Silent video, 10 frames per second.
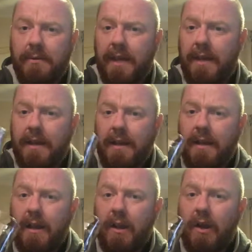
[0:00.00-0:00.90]
to it
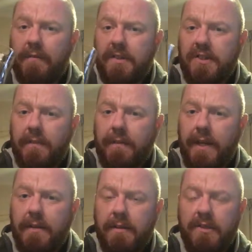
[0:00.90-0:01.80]
a lot of the
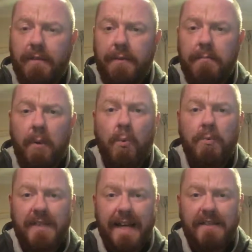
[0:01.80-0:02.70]
toffee toffee
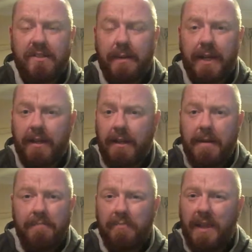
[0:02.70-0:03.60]
malt taste to it,
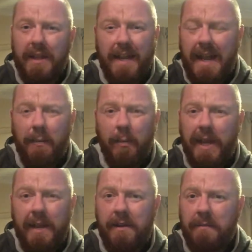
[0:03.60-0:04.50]
and then that
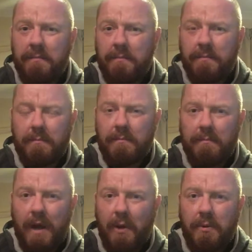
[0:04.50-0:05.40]
weird
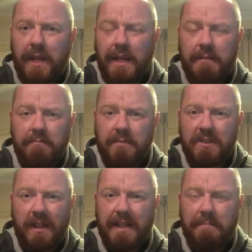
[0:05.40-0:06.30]
oaky,
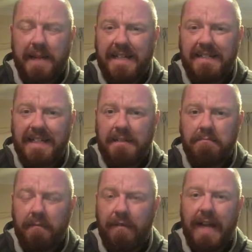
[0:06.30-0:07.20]
slightly peaty
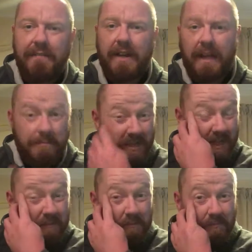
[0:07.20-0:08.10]
flavour comes
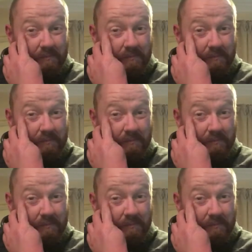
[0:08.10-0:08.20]
in.